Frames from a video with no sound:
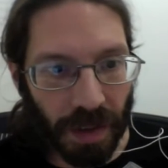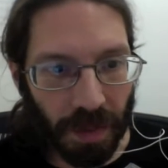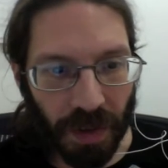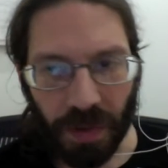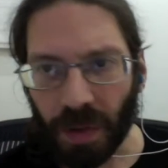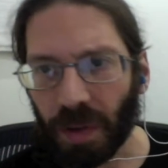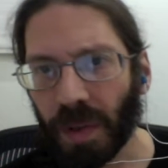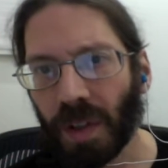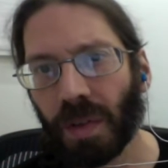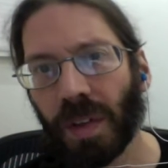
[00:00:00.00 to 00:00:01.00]
before we
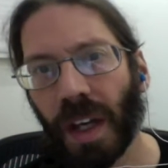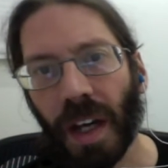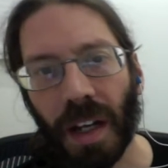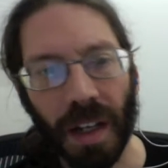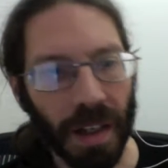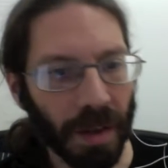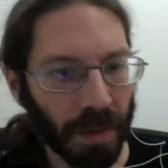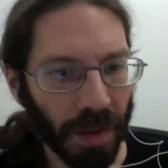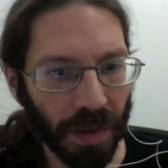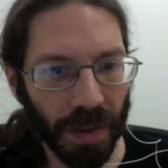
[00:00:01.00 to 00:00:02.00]
do that, I'm
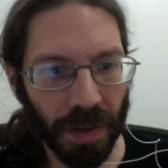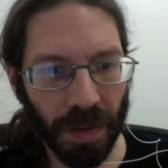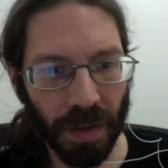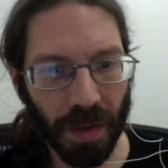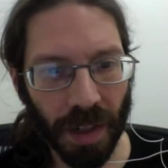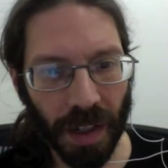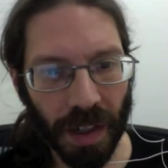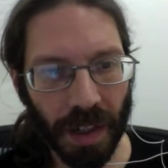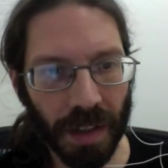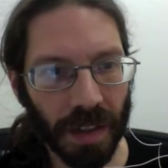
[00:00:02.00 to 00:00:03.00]
going to
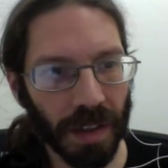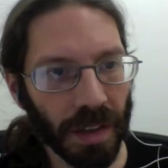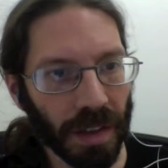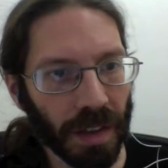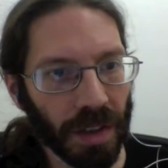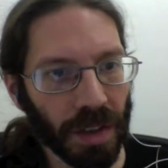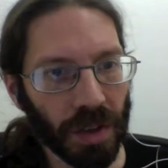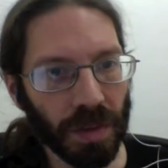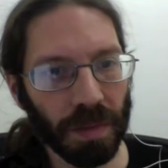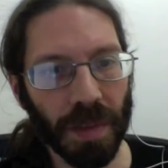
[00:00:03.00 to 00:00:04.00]
uh,
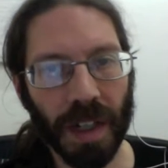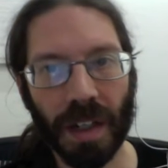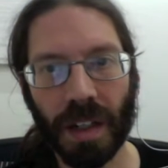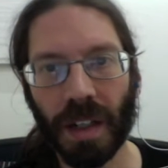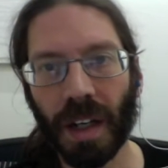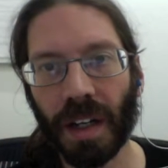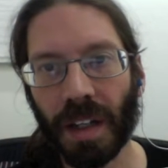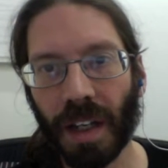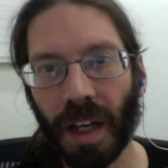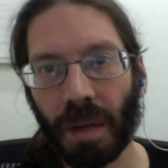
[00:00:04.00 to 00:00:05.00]
trim down a lot of
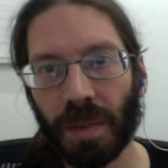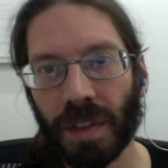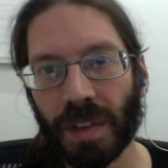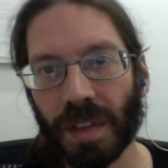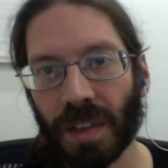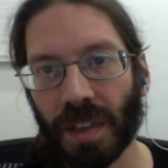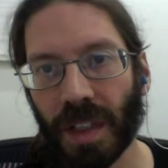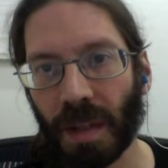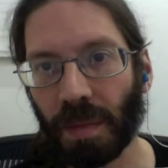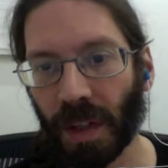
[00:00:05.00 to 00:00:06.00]
the options and just
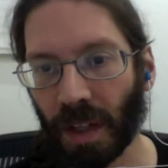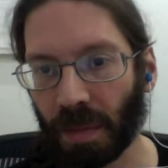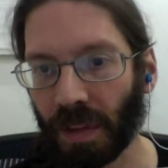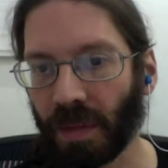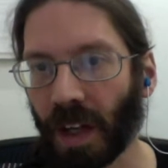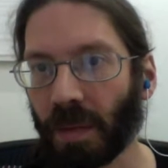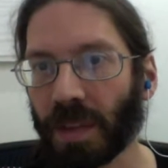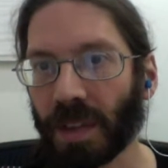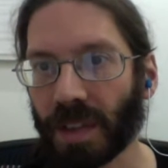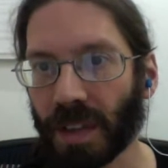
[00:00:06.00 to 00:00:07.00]
keep a couple of
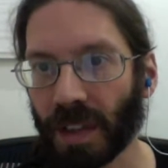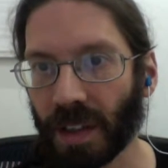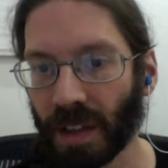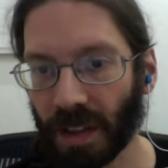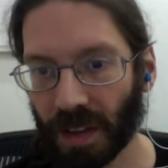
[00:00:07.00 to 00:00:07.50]
options here.